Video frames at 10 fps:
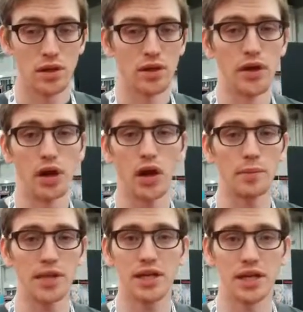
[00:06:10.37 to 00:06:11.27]
No, I
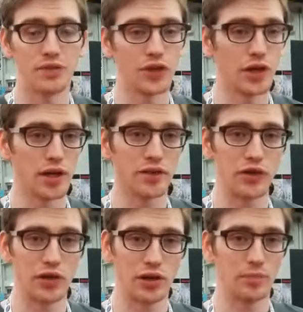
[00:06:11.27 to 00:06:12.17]
mean, if
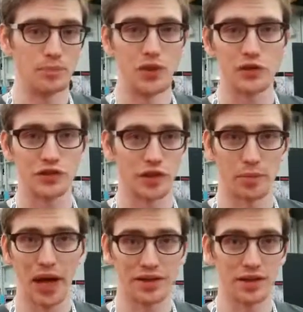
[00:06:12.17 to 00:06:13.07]
you're used to the
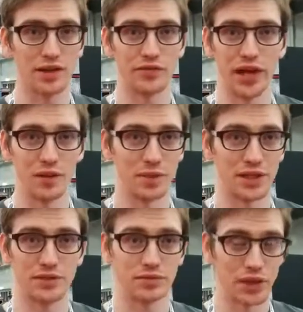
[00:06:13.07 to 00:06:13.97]
Python development
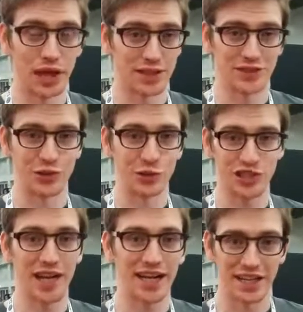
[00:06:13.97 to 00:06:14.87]

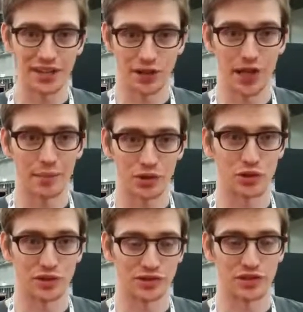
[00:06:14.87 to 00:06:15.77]
toolchain and you're able
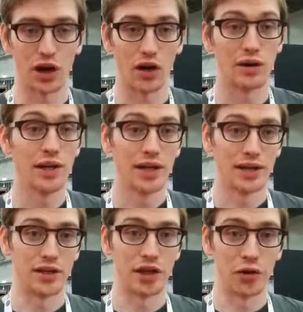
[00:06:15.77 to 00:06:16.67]
to install,
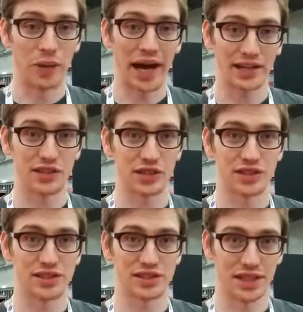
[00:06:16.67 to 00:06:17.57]

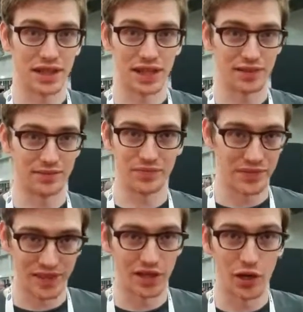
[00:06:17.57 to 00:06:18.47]
packages,
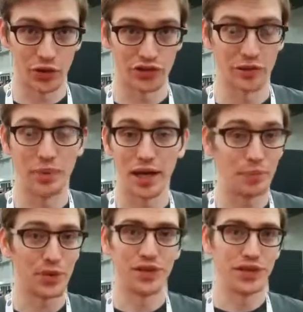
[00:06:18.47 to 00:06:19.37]
using
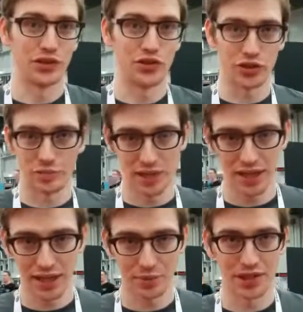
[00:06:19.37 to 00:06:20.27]
pip, you should
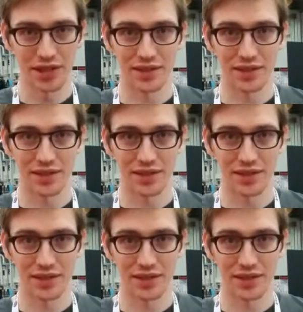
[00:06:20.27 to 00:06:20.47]
be able to